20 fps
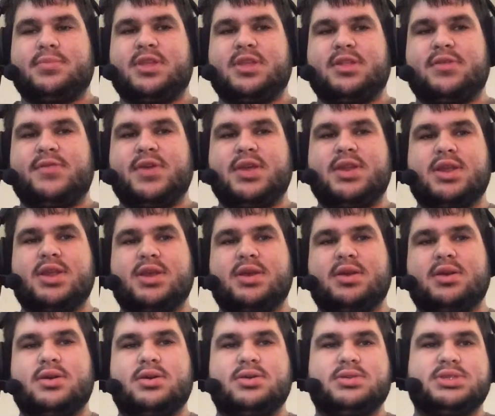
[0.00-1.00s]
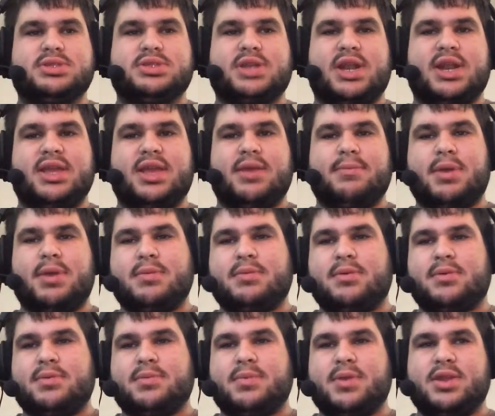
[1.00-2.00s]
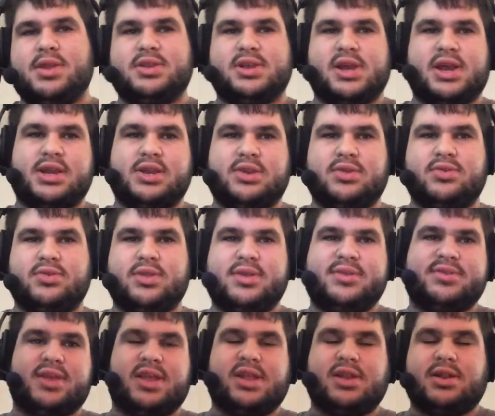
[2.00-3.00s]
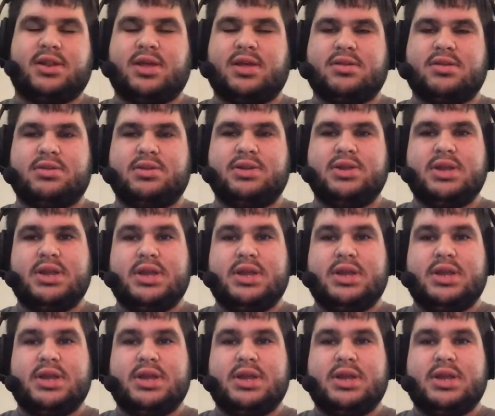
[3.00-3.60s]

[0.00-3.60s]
the videos, trying to get people with me, trying to do this and another,